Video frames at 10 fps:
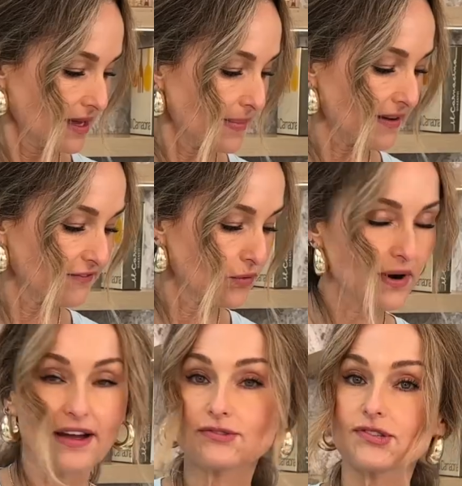about 4
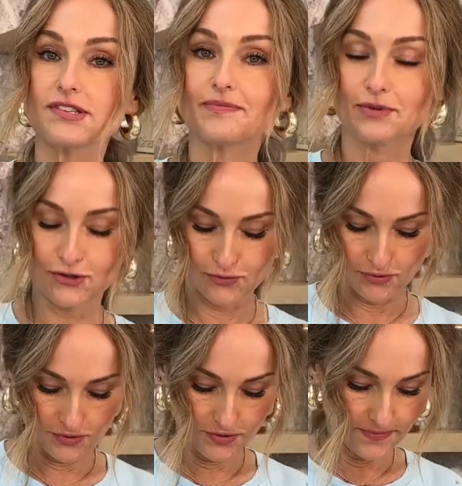ounces of
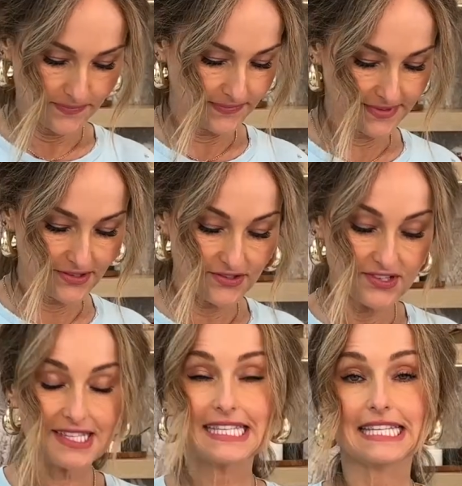prosciutto. So as you
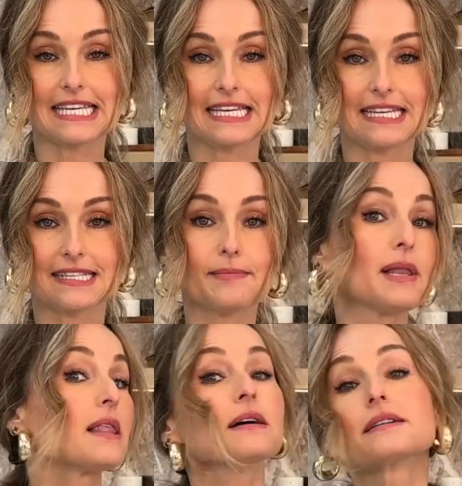can see, it's a
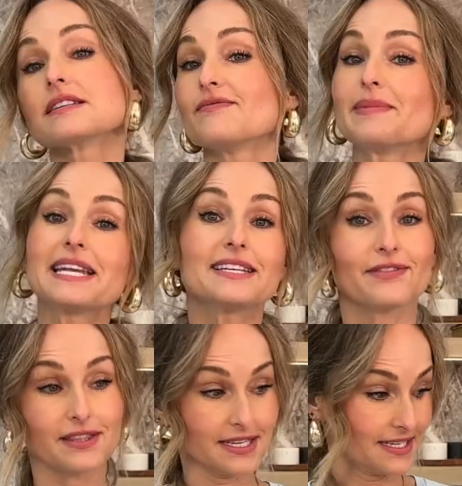melange of many
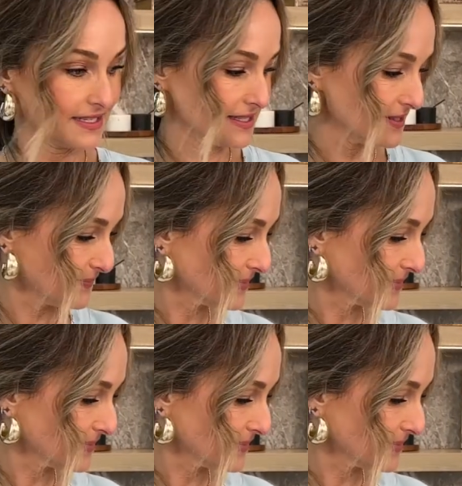different things.